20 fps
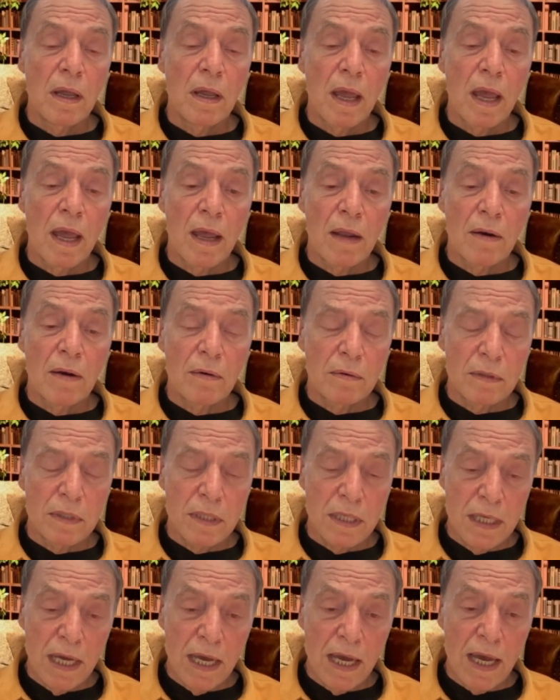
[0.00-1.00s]
And
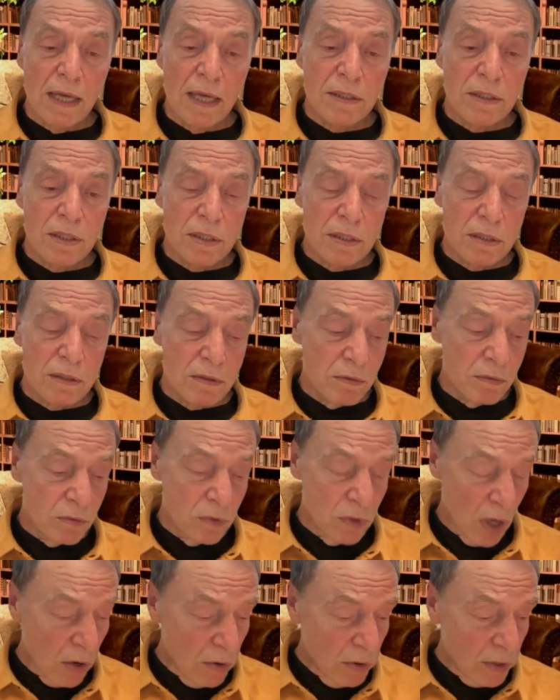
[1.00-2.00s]
Diaz
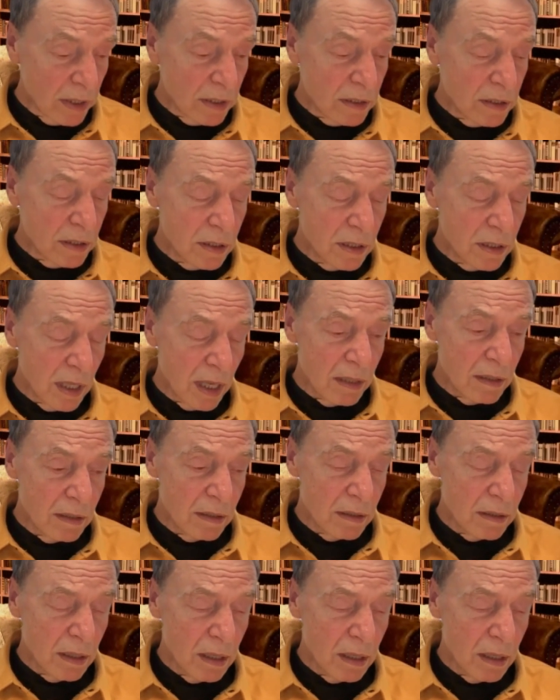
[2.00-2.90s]
noticed that